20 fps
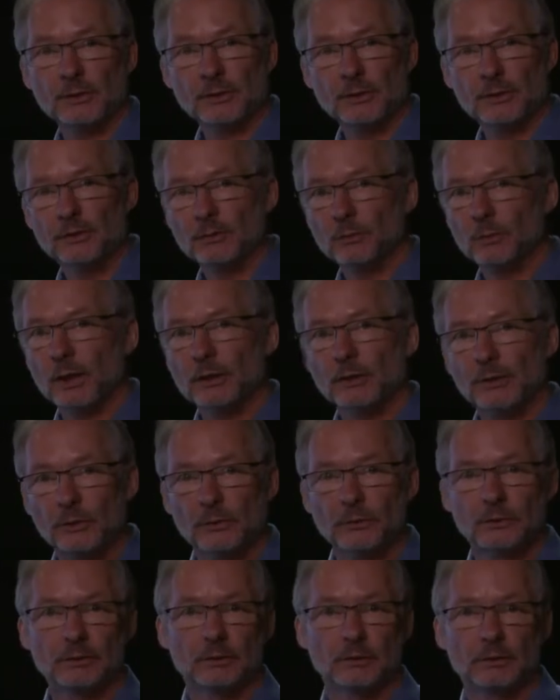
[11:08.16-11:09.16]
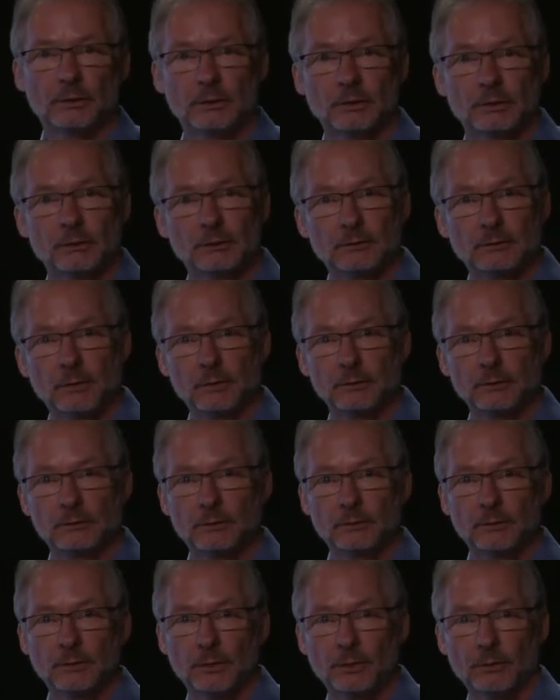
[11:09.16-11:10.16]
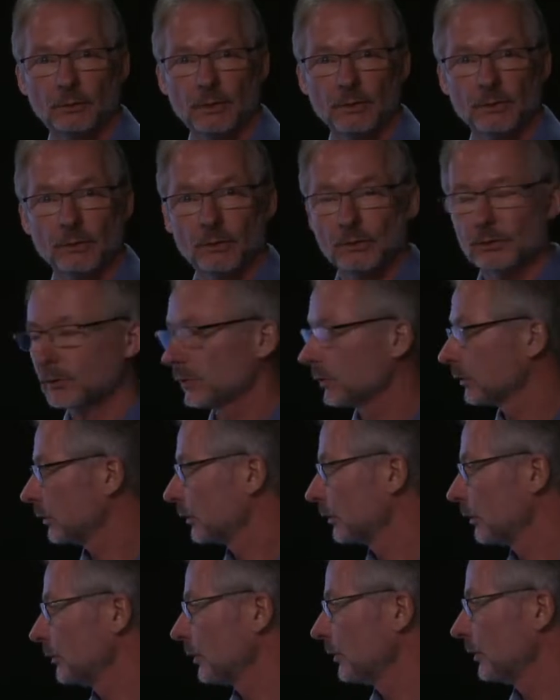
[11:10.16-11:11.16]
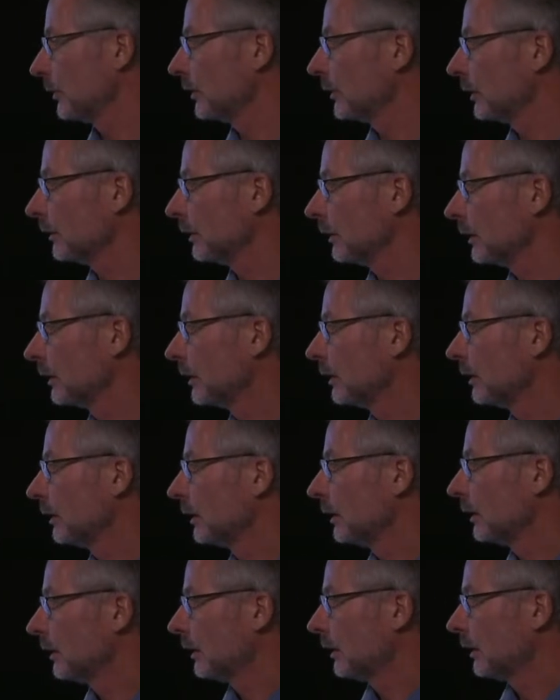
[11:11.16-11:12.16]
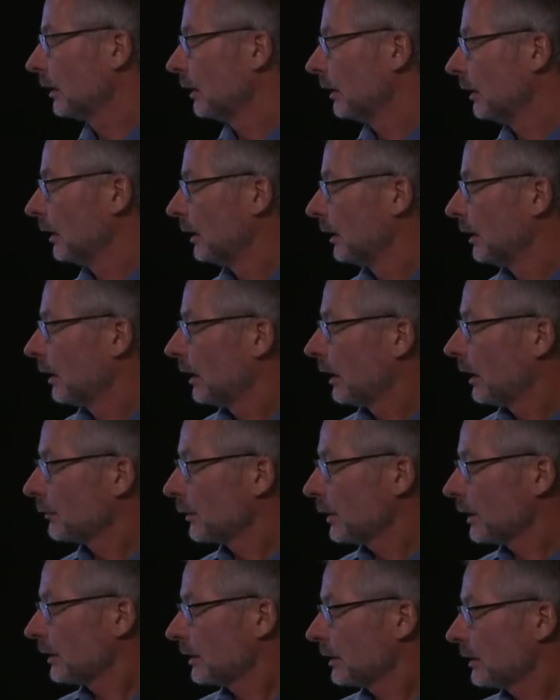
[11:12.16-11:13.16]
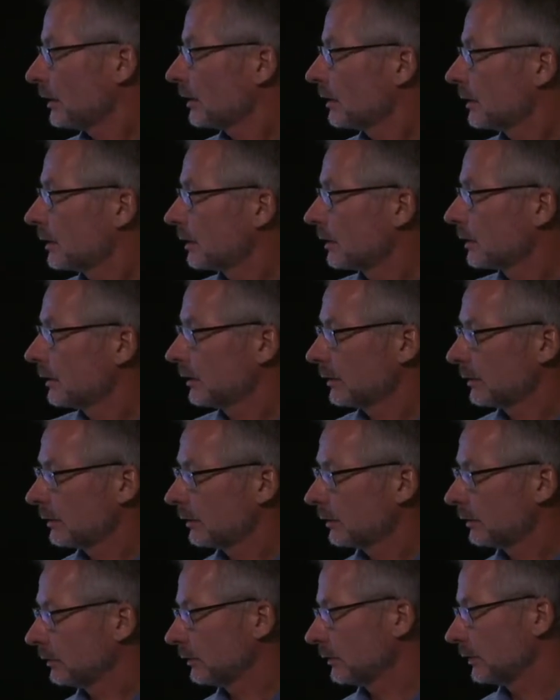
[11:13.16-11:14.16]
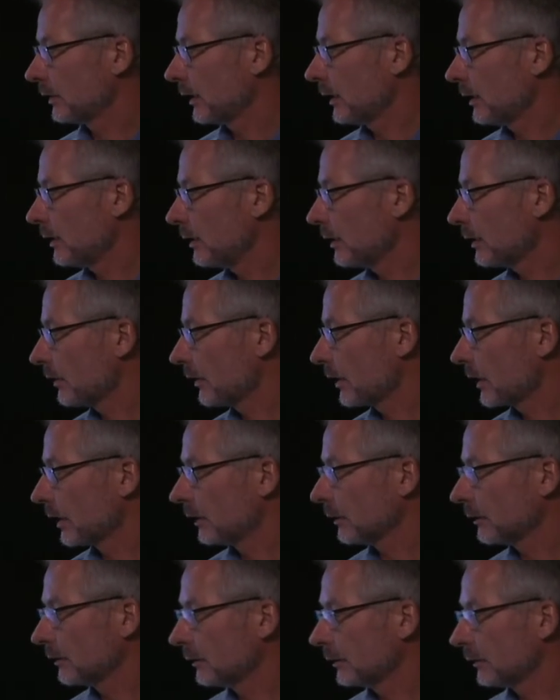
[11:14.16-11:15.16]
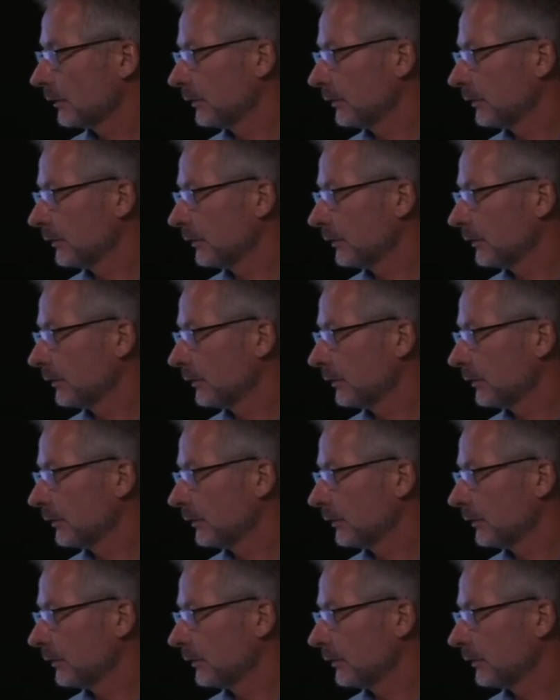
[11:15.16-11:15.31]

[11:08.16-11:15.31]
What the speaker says: which is well known from the research community. And we can say here that